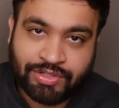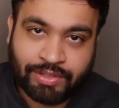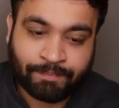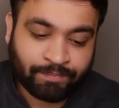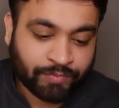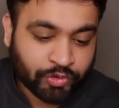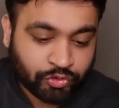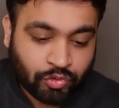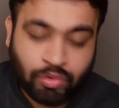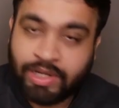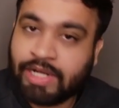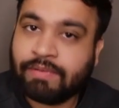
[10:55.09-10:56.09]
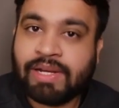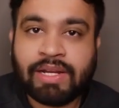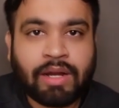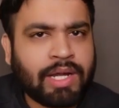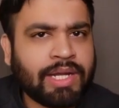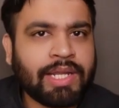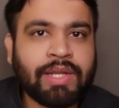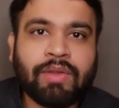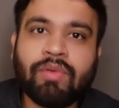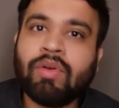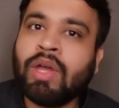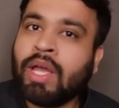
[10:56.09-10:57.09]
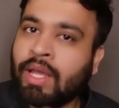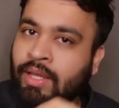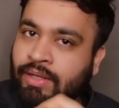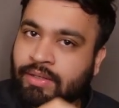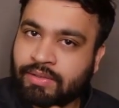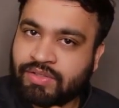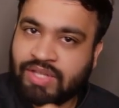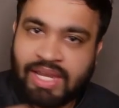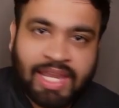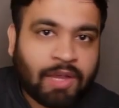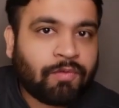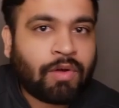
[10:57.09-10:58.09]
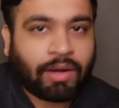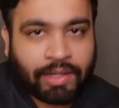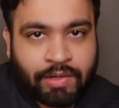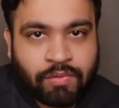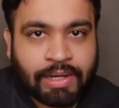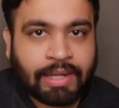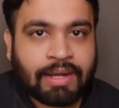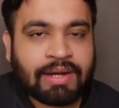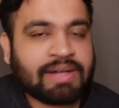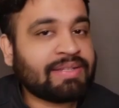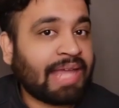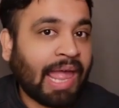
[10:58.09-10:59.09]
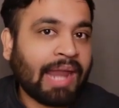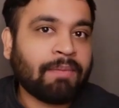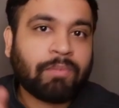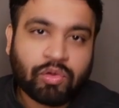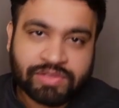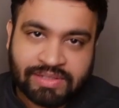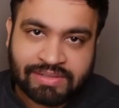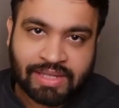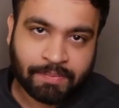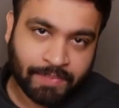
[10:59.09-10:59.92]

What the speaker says: So it will continue checking for new records and process them in